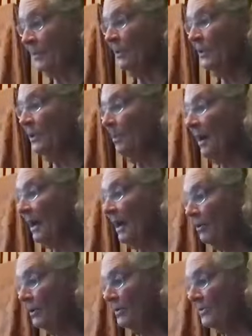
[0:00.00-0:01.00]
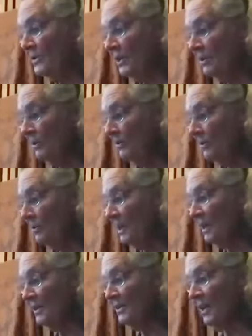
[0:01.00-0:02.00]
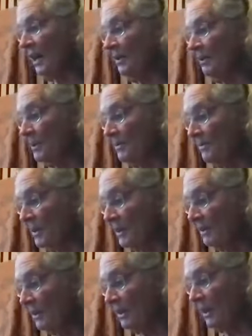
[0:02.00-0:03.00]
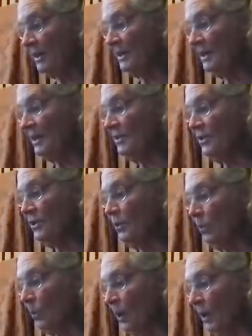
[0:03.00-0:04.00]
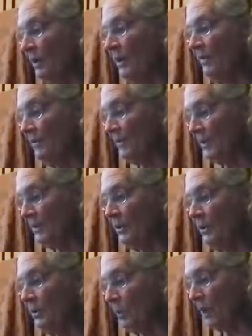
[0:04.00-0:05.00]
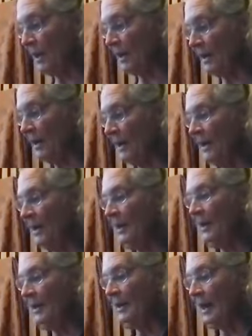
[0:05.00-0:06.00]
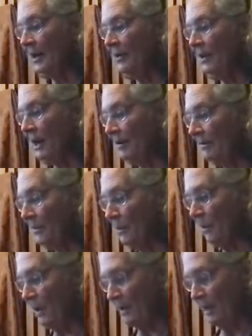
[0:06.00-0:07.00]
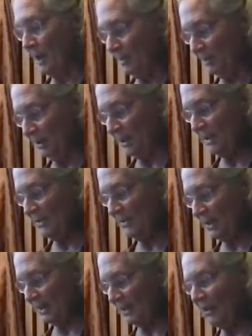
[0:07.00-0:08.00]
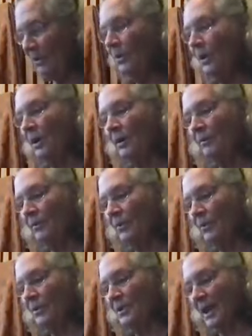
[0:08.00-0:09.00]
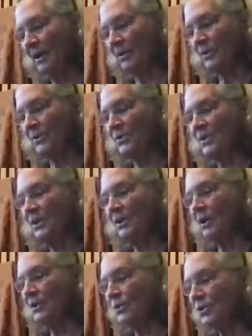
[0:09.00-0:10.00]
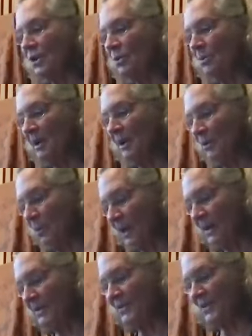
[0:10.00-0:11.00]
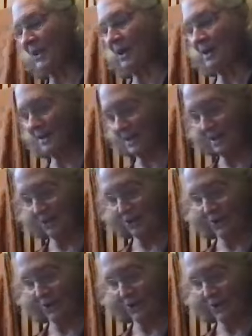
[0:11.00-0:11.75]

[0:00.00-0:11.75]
With the power of skillful means, I reveal it. I teach the one vehicle way. Now, everyone, please let go of your doubts. There are so many ways that I teach.